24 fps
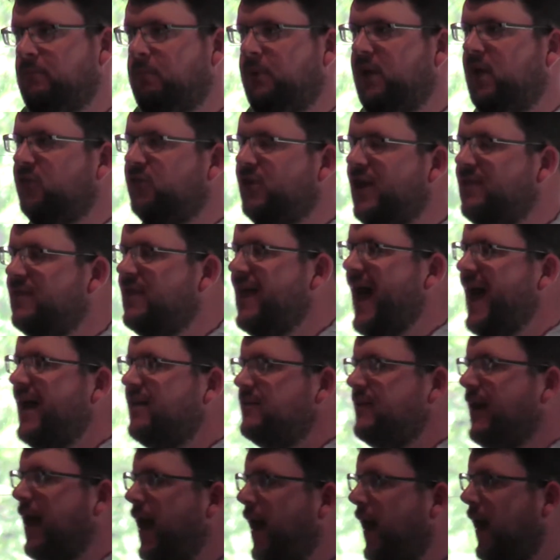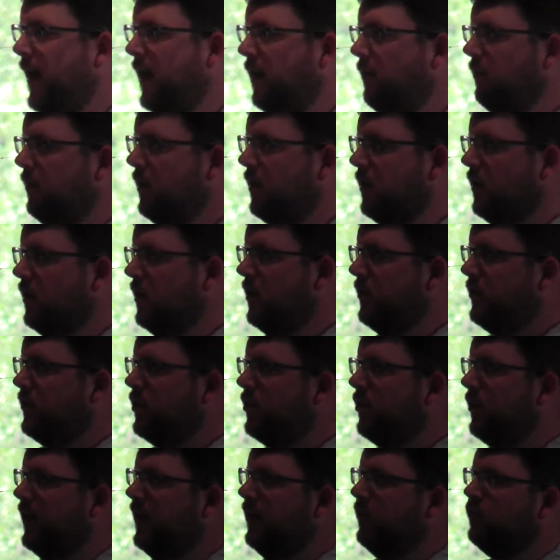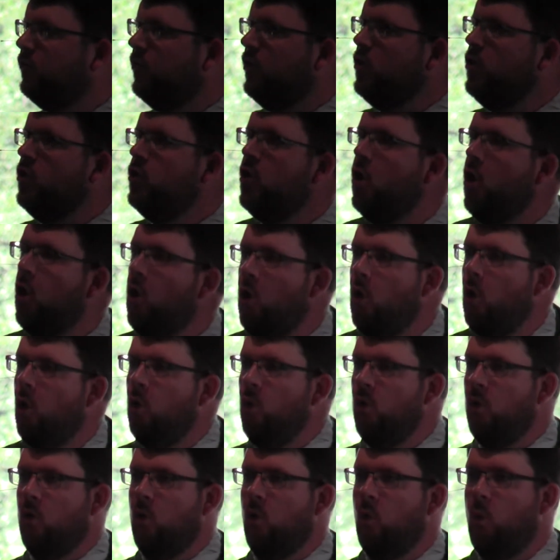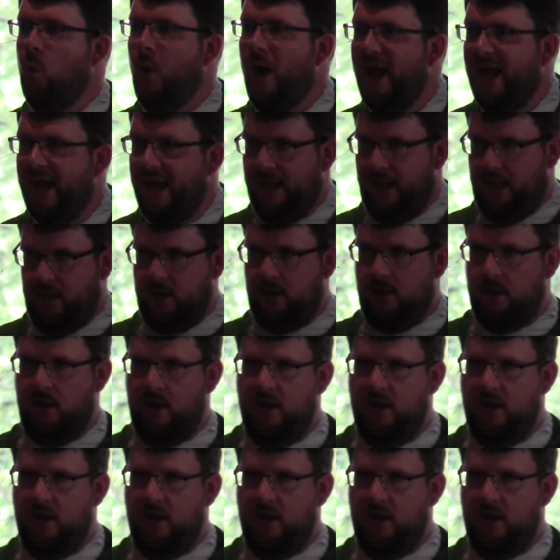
Because at that time, there is no way